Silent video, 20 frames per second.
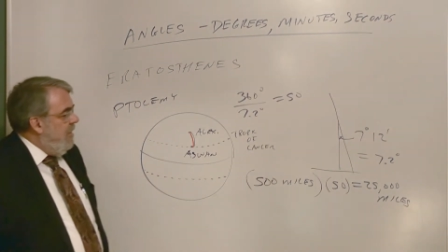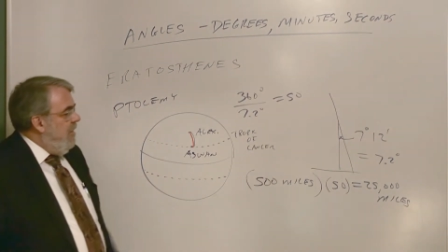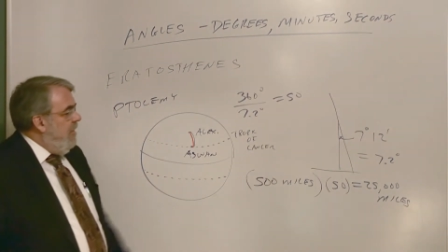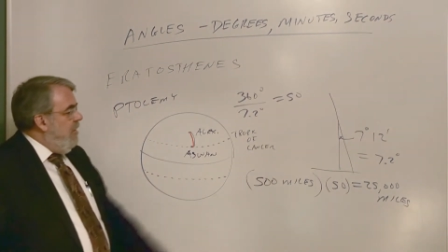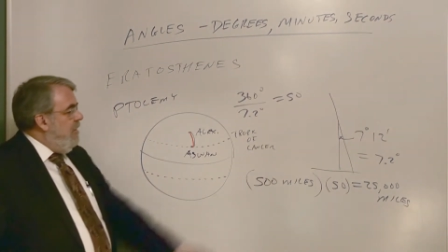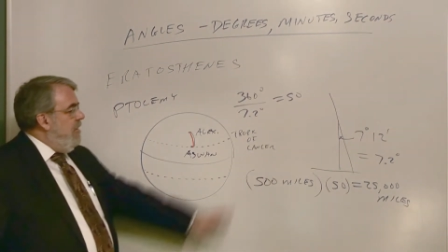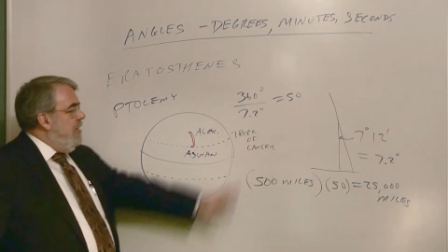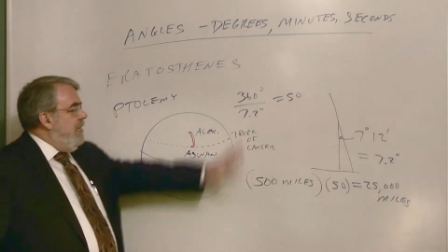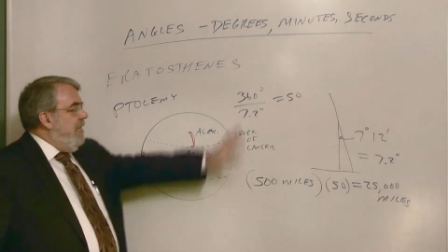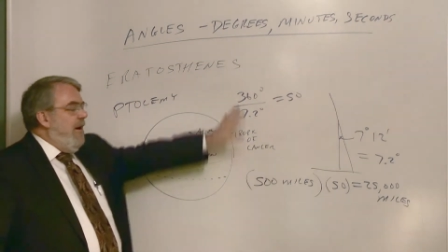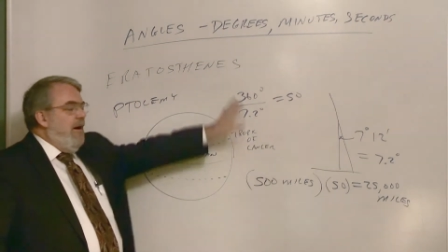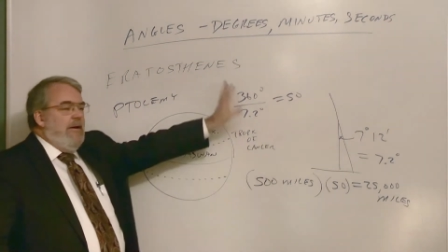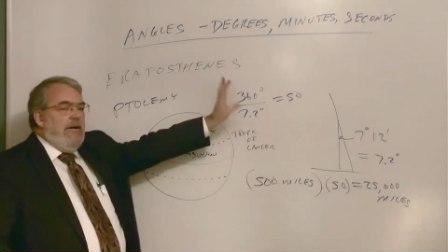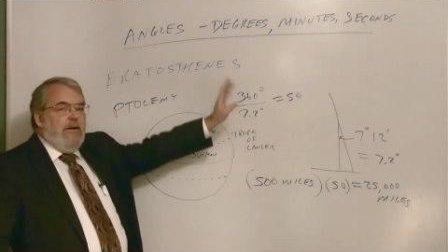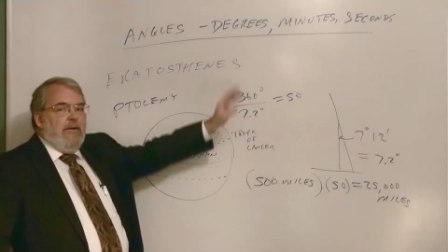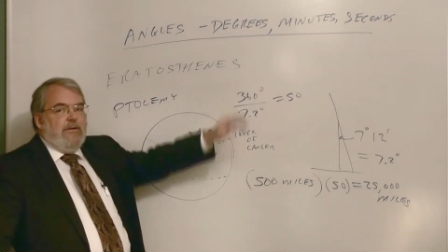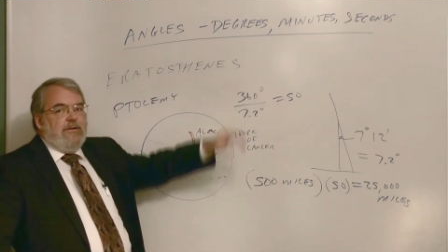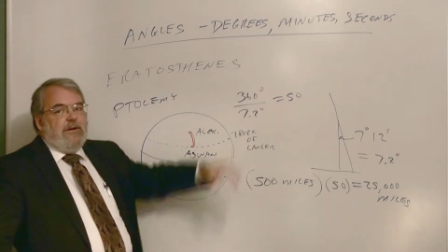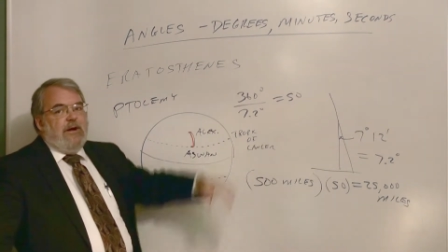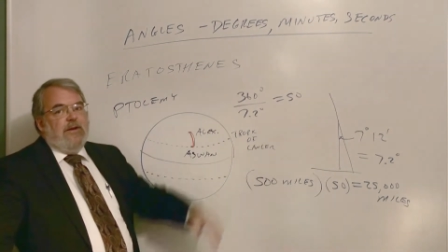He heard about
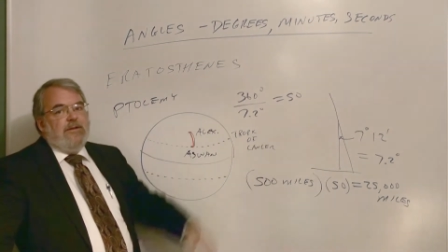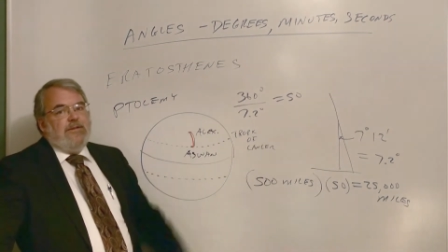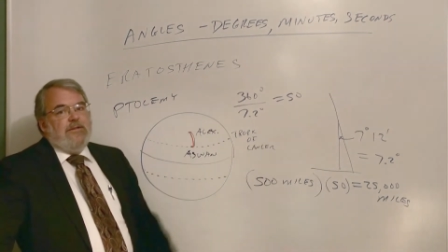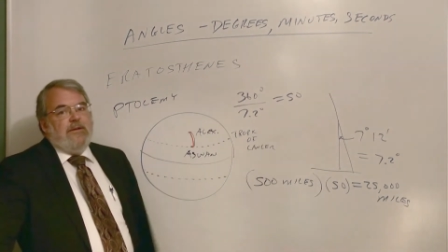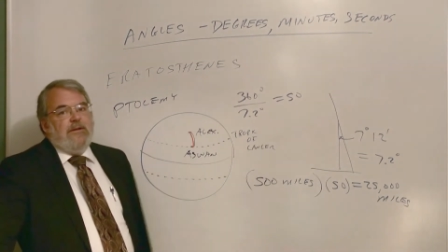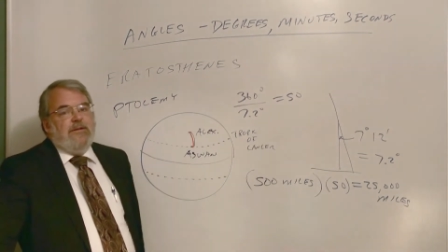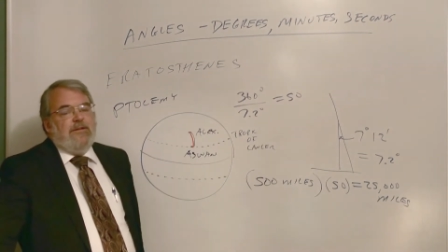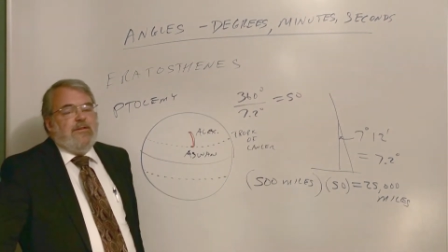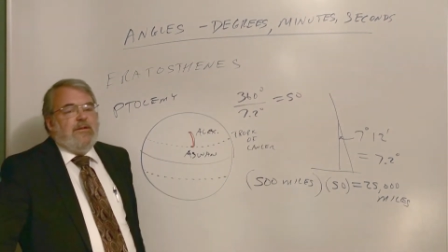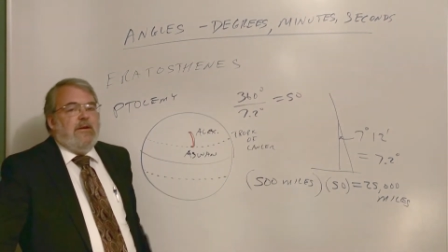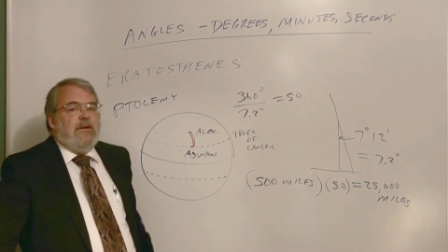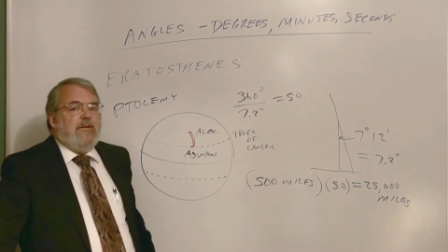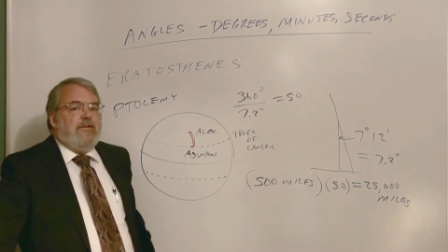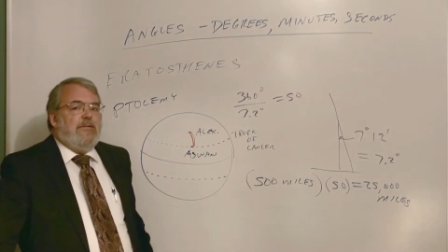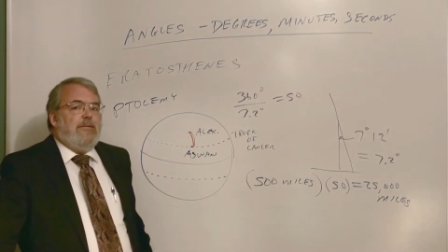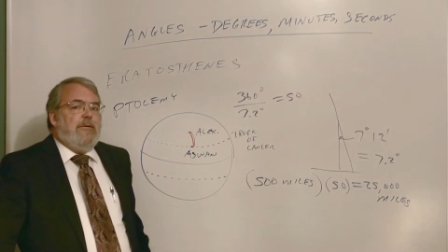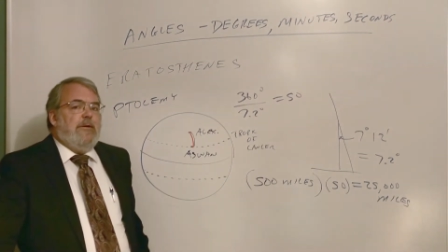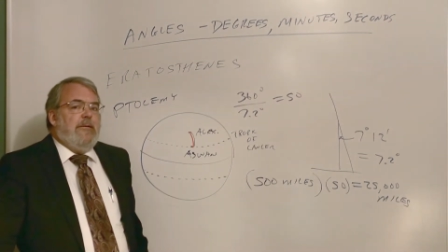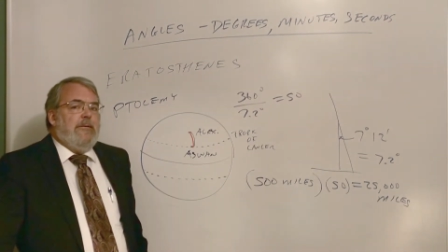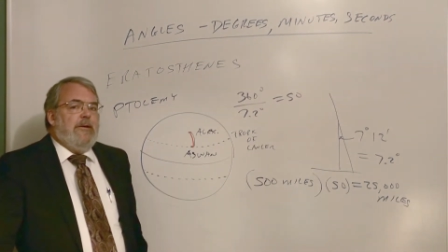Eratosthenes'
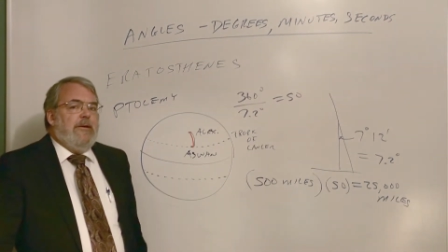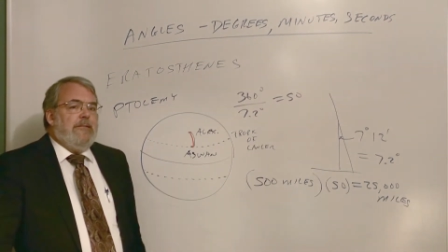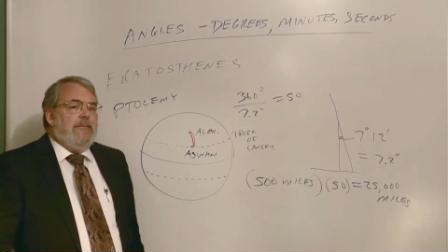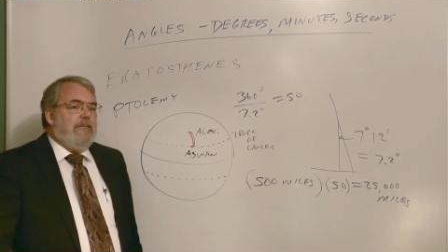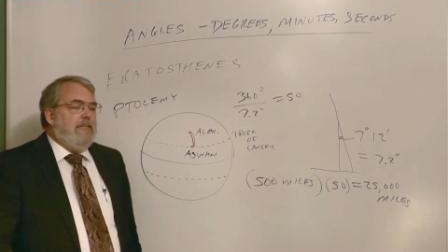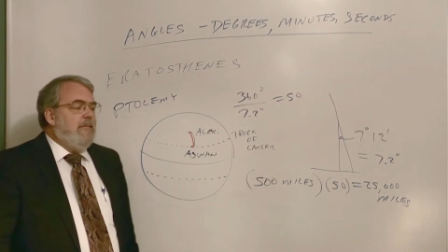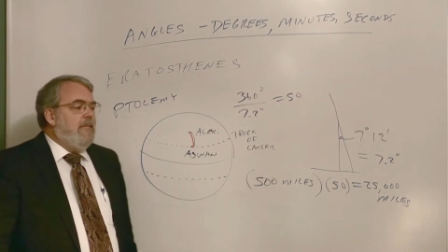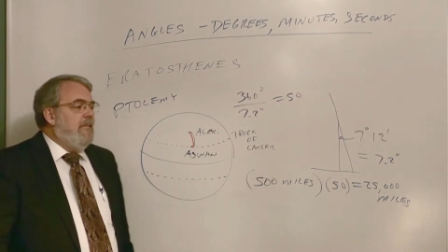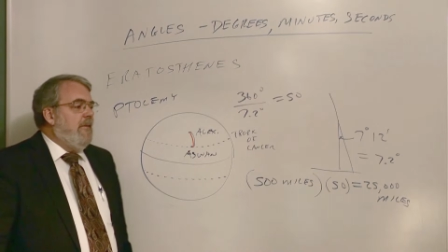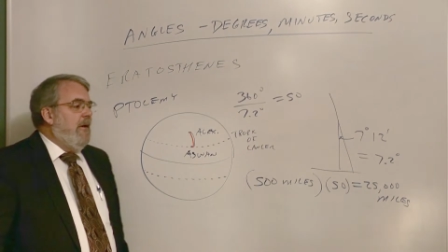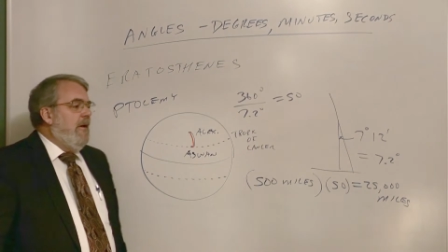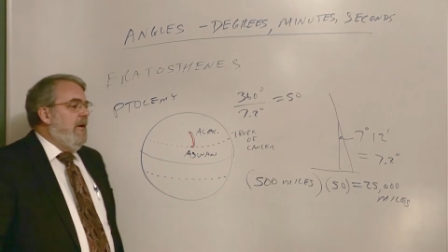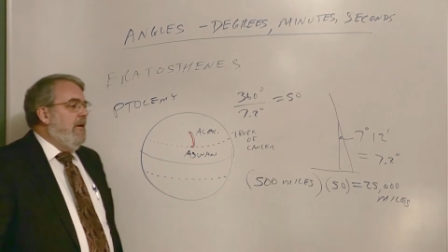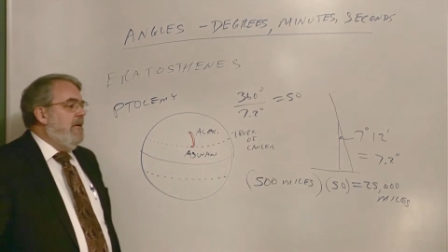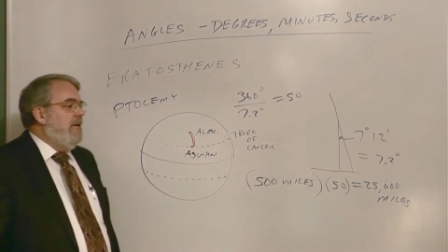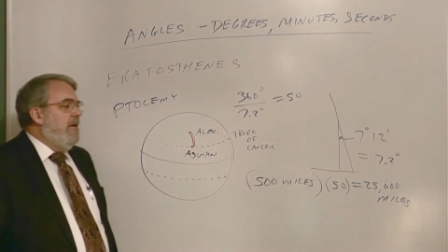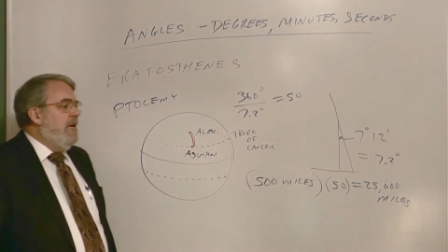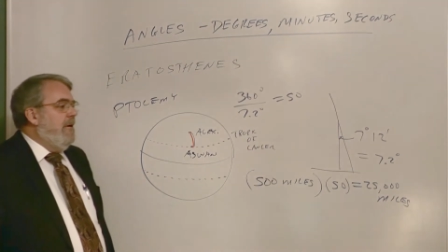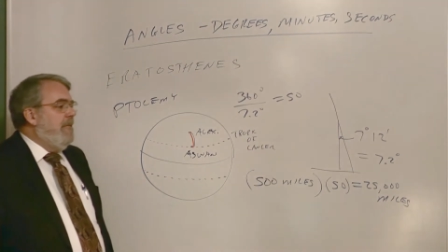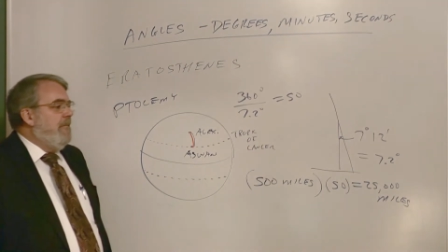experiment
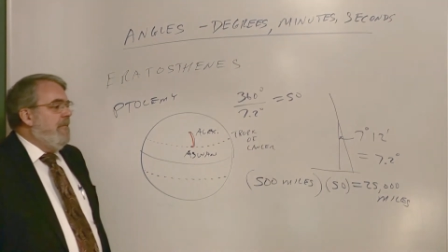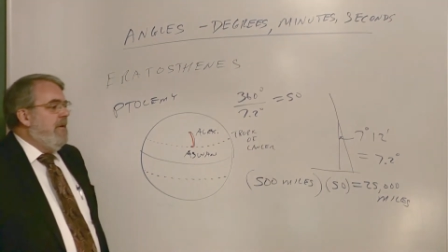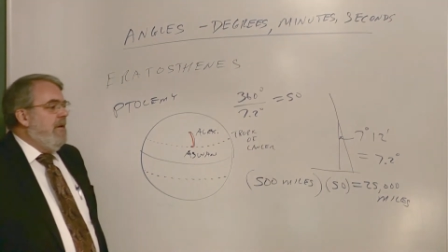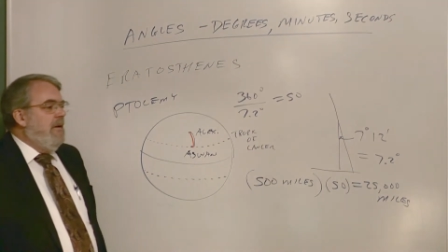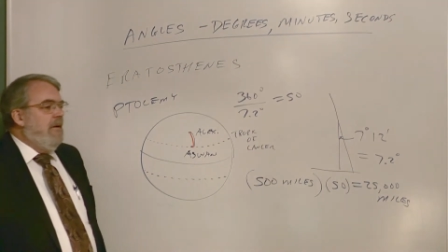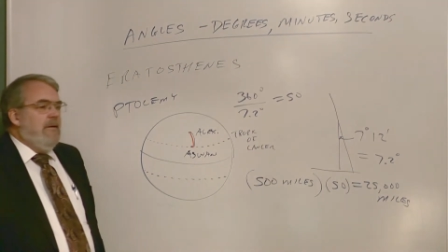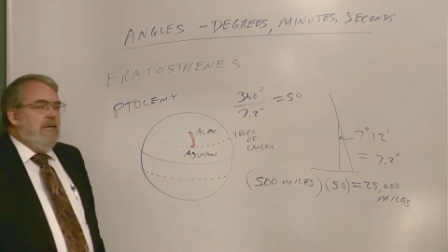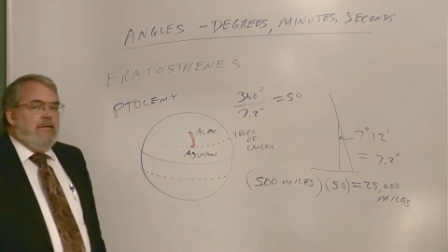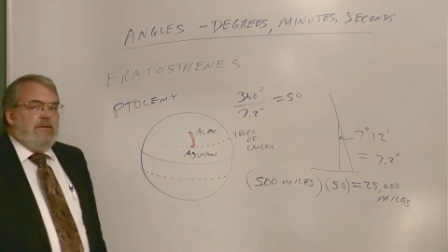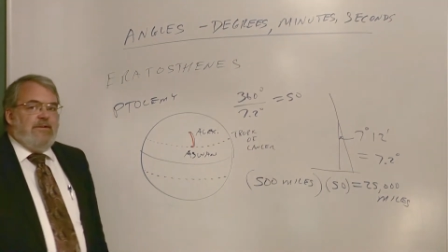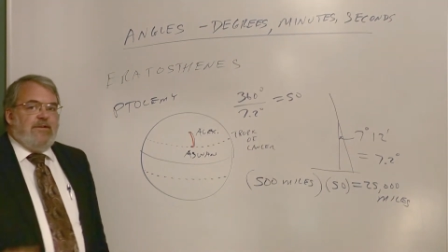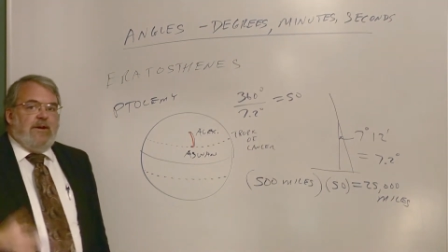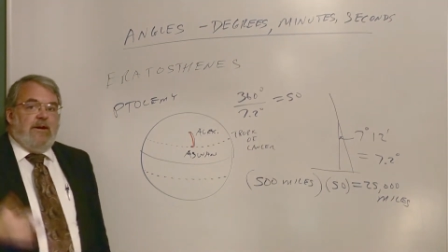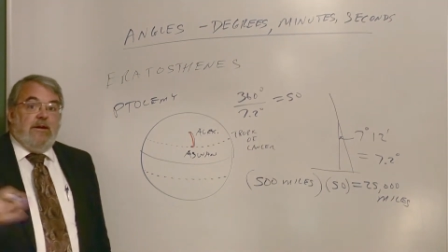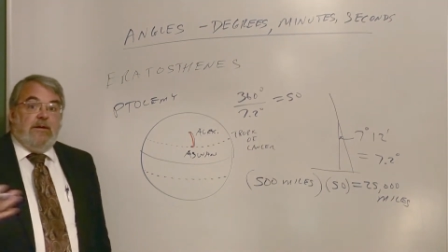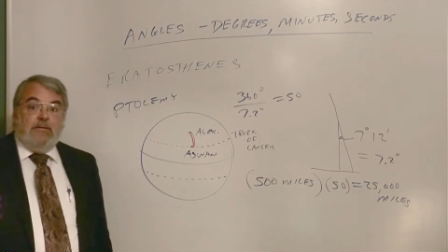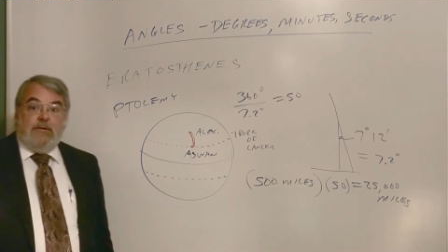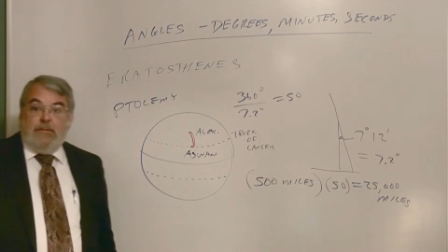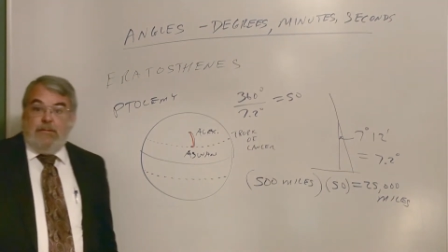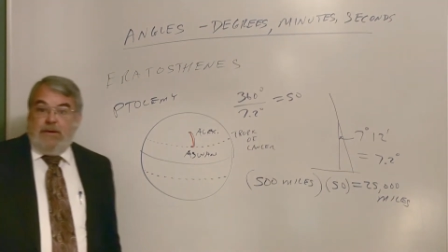and
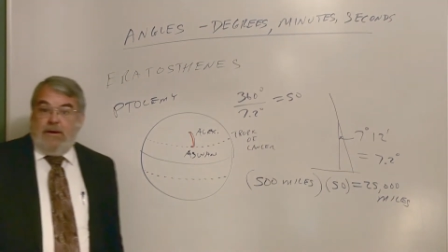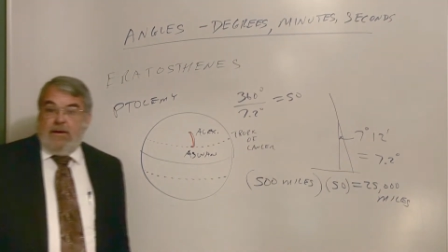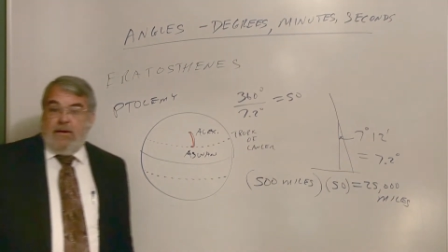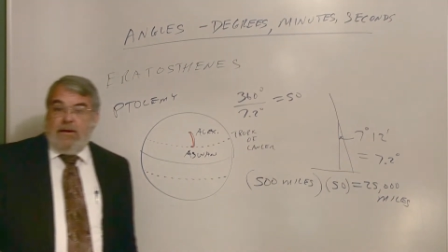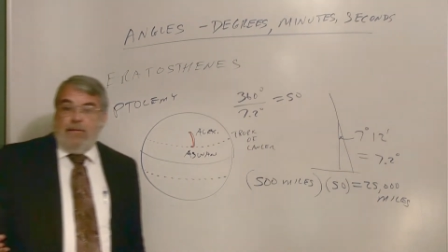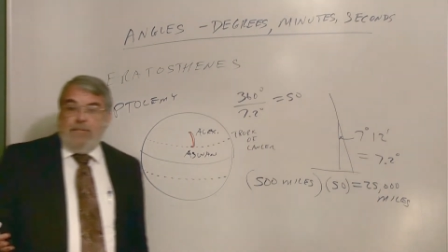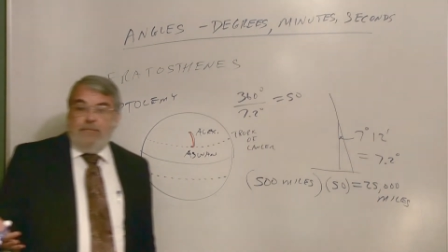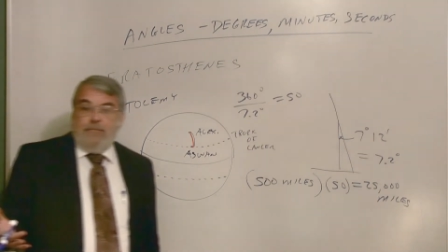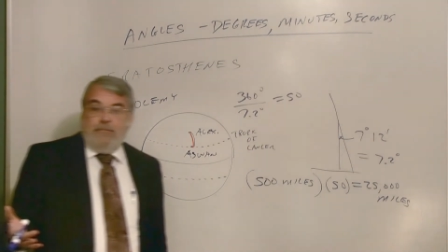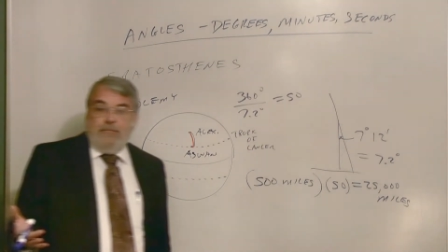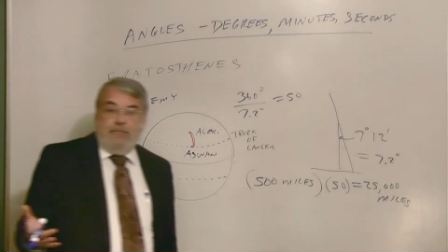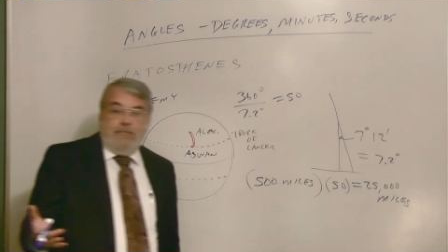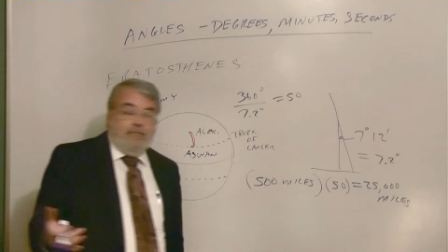decided to repeat it,